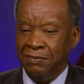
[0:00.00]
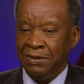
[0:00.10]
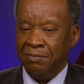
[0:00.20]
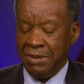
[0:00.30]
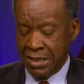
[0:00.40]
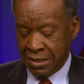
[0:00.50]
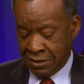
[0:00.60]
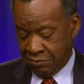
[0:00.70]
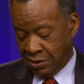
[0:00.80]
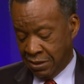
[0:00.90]
was
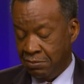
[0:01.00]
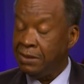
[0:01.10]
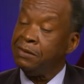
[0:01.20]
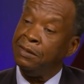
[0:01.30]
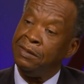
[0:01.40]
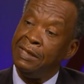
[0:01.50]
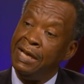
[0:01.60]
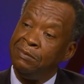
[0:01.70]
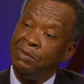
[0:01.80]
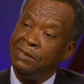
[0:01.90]
amazing because my sister
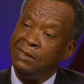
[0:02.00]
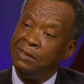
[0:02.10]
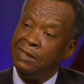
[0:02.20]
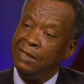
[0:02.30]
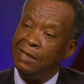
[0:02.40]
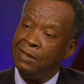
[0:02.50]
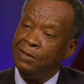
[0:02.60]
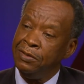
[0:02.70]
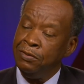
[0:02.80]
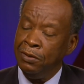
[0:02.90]
asked me. She said,
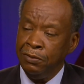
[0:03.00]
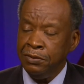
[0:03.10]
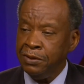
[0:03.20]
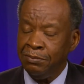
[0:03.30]
"Are you losing your